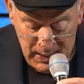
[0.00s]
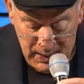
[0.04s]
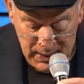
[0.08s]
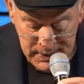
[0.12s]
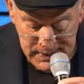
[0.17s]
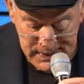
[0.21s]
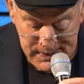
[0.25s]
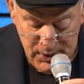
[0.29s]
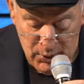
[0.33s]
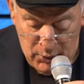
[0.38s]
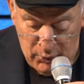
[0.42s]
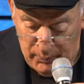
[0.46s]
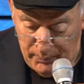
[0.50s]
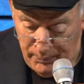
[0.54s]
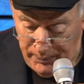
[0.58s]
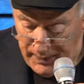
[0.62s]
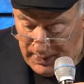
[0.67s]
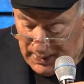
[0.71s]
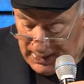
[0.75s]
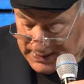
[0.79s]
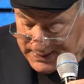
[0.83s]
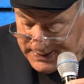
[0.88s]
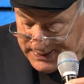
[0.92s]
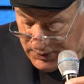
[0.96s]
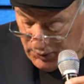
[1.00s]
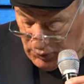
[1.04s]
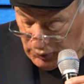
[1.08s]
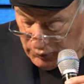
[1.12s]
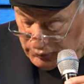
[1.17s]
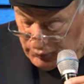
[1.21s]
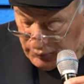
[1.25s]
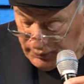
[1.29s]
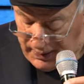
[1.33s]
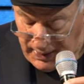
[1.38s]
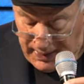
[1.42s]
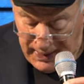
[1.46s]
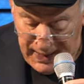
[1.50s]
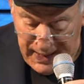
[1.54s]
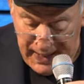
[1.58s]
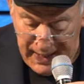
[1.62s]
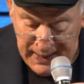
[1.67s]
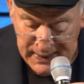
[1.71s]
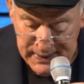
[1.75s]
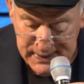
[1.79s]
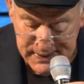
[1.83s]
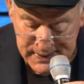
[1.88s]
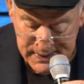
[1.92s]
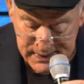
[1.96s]
So let's go to the
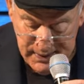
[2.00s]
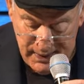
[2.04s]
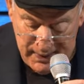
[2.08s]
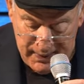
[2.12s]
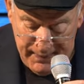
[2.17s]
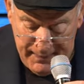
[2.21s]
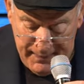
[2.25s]
next